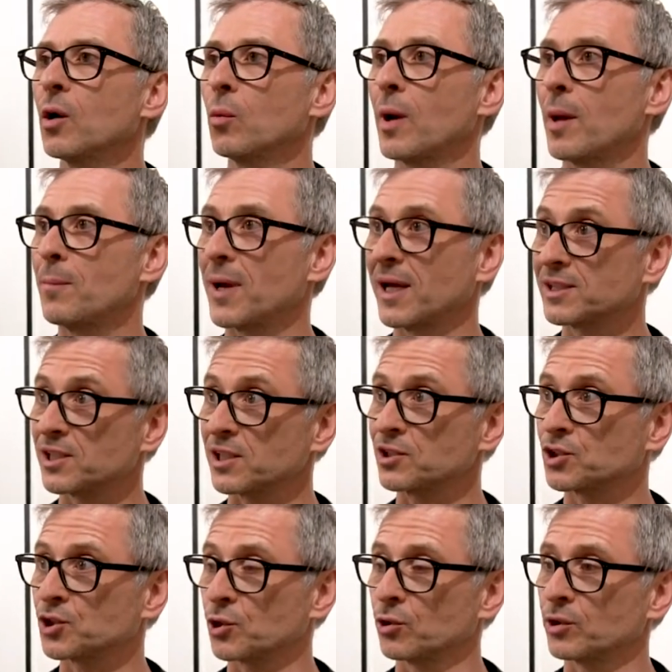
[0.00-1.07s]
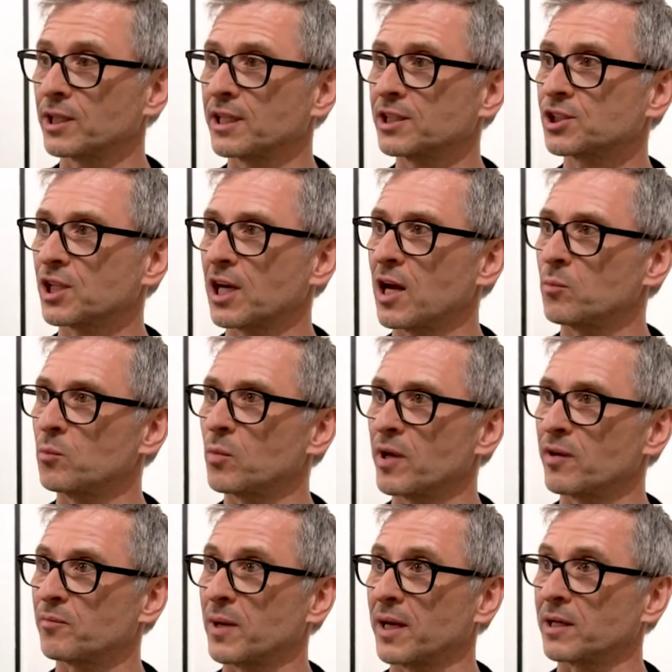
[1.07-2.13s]
We're based in Shoreditch and
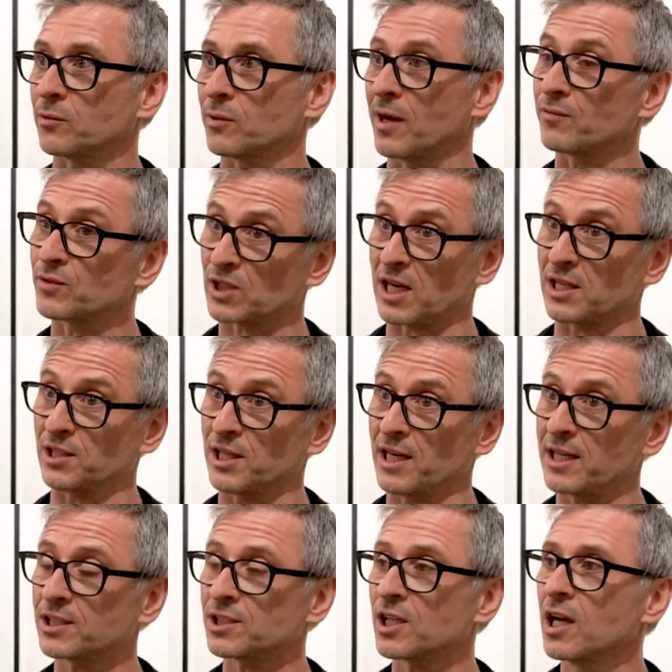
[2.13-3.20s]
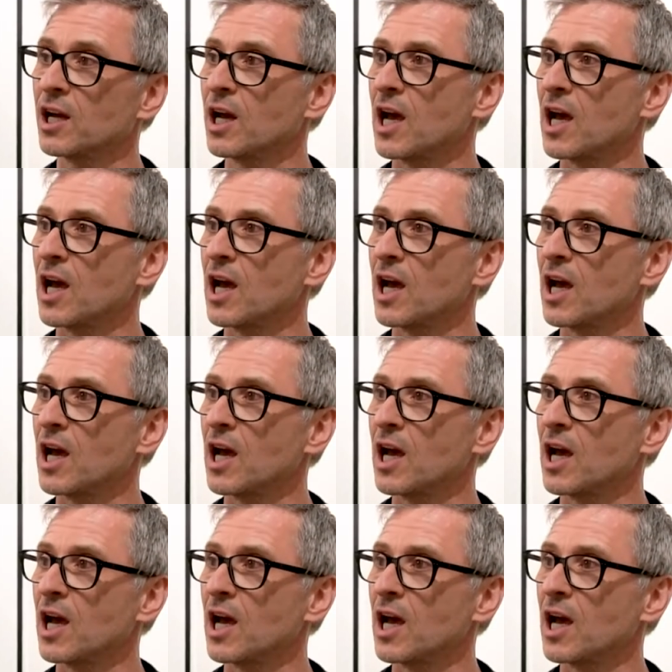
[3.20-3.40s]
we've been around for 10 years